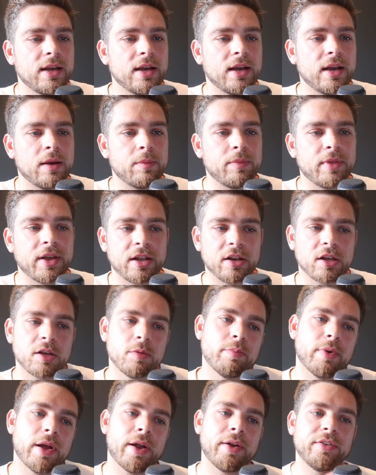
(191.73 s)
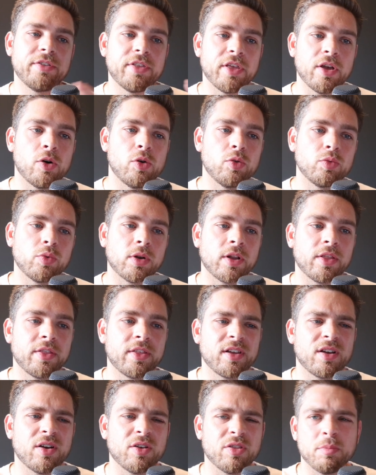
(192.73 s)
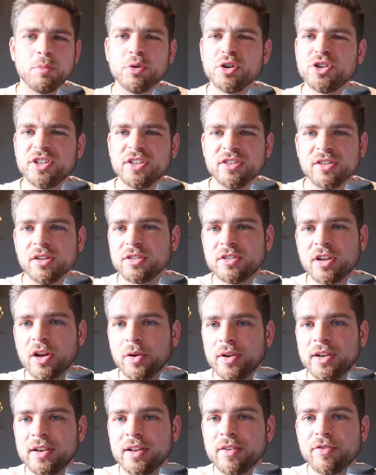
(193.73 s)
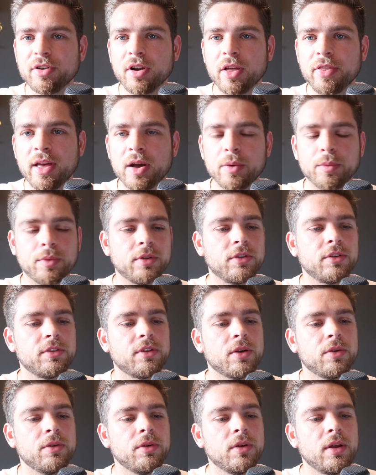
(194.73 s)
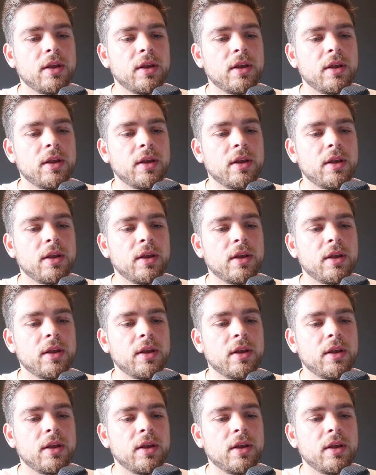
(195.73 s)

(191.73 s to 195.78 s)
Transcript: Um, they're going to compare it to the old one and think, oh, the bushes look totally different on that one. So